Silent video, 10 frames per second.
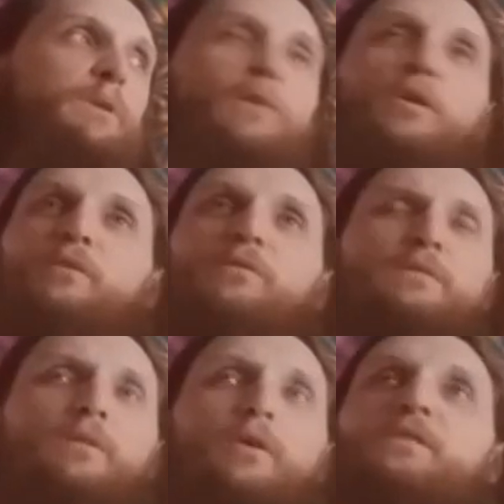
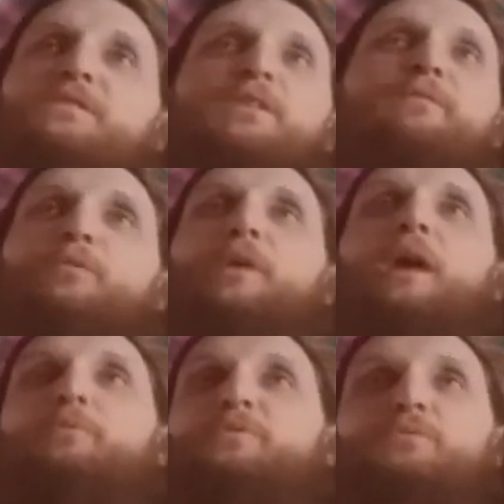All the stuff the
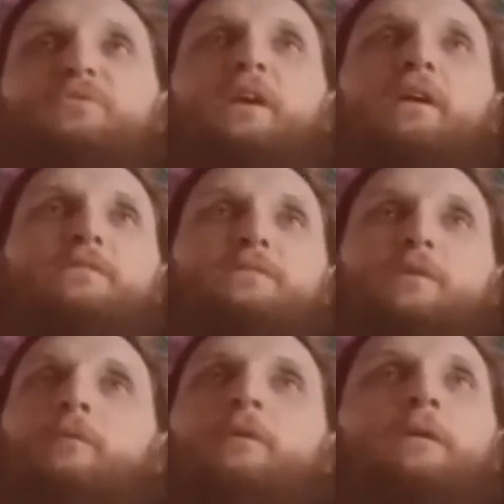rappers were saying,
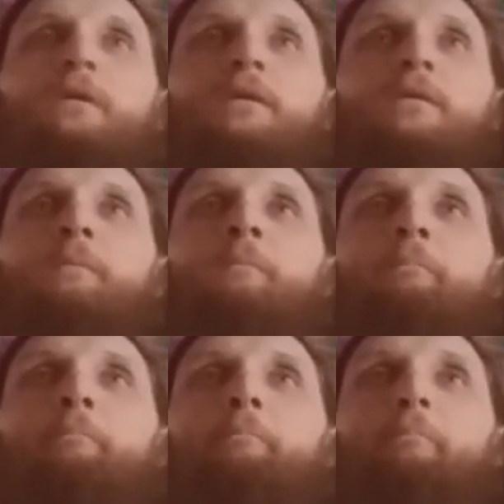so...
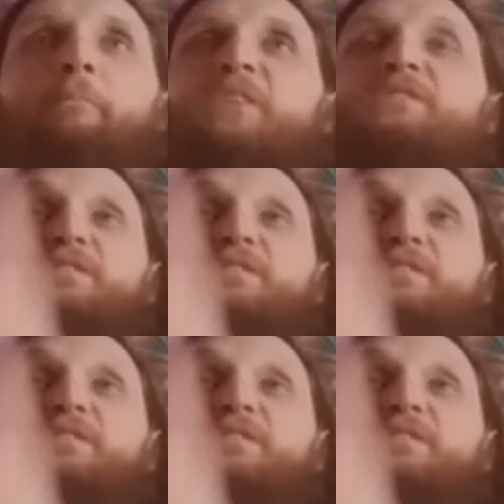This